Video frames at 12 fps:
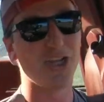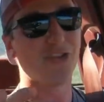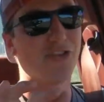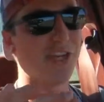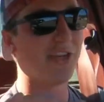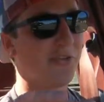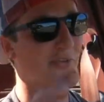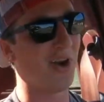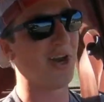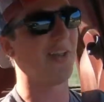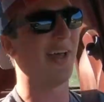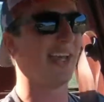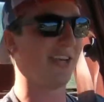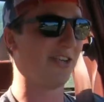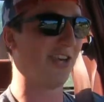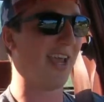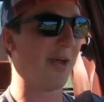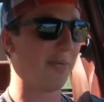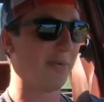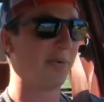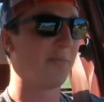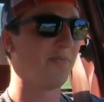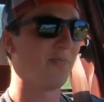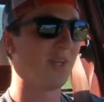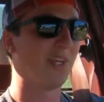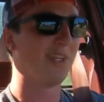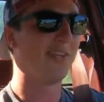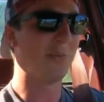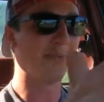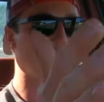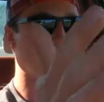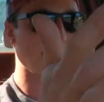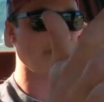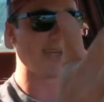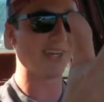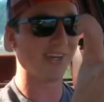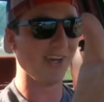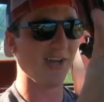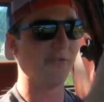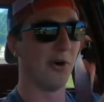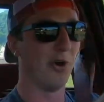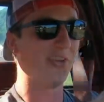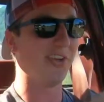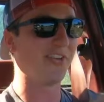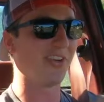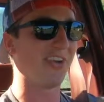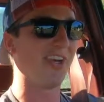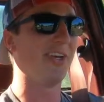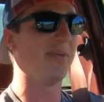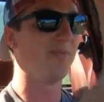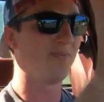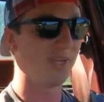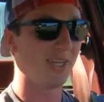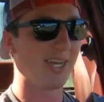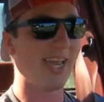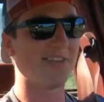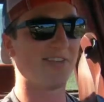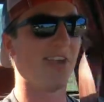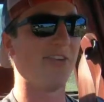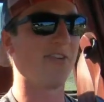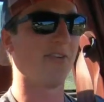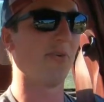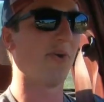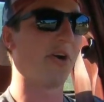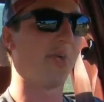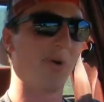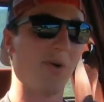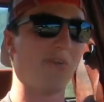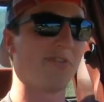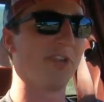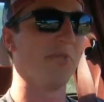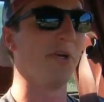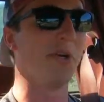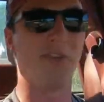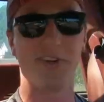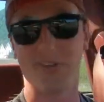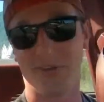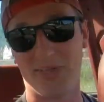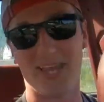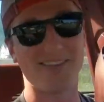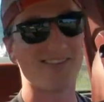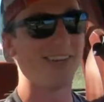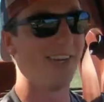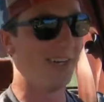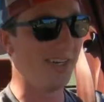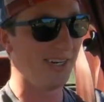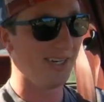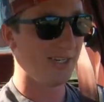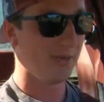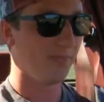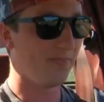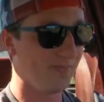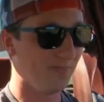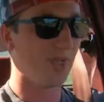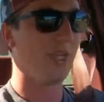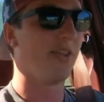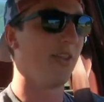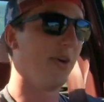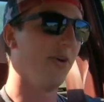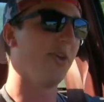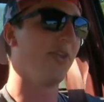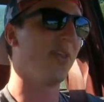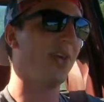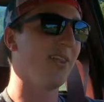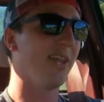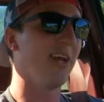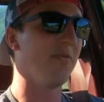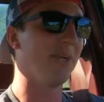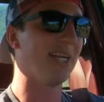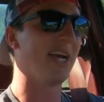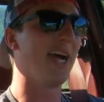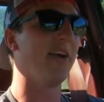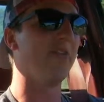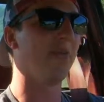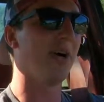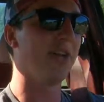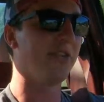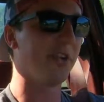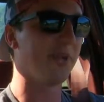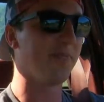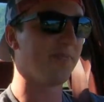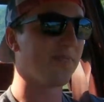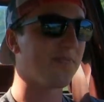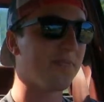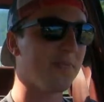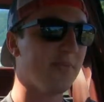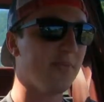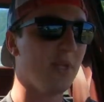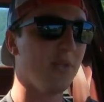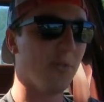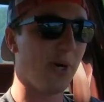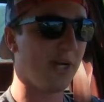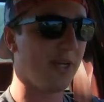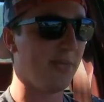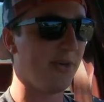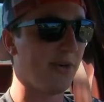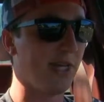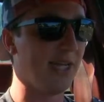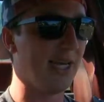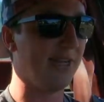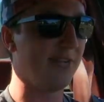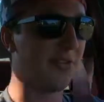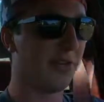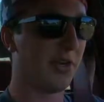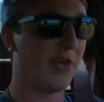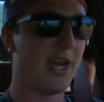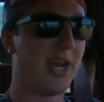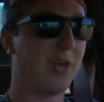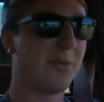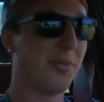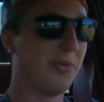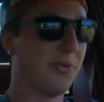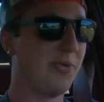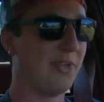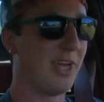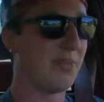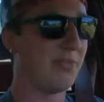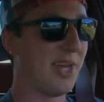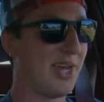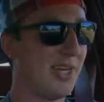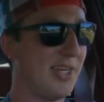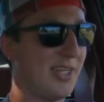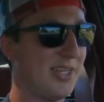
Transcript: she is running like a champ. Temperatures have been good, voltage good, gas gauge doesn't work, but we're still moving, so that's good. The only thing that I've been kind of watching is when I come to red lights, or like right now I'm coming to a stop sign,